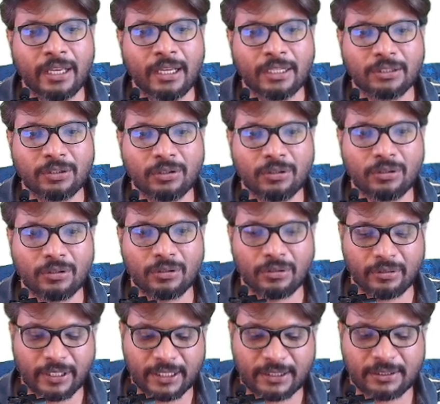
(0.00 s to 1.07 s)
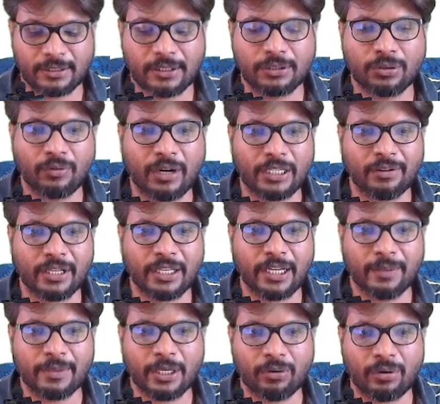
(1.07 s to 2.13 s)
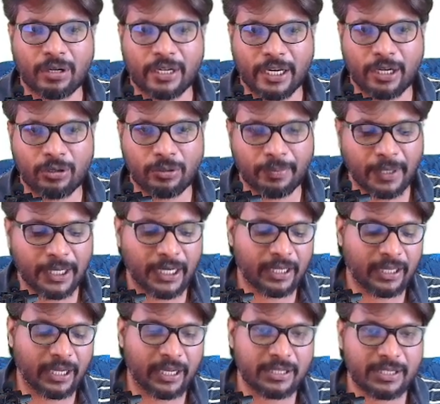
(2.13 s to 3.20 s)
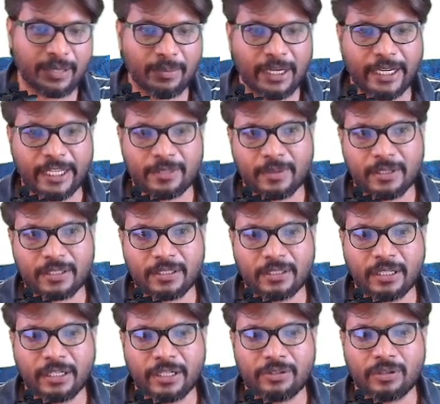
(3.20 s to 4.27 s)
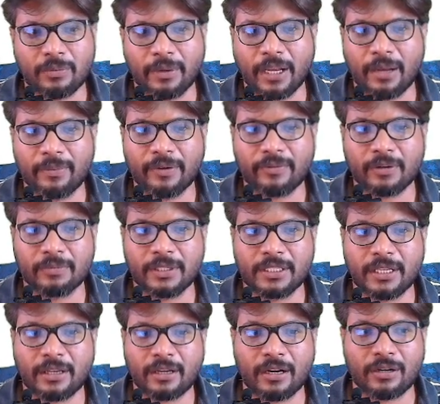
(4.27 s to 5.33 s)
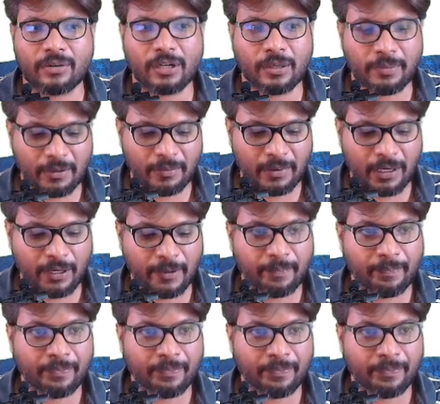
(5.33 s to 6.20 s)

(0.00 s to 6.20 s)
so yes, so whatever the name that you are trying to print it in the HTML, it is must that it should be coming from this controller properly.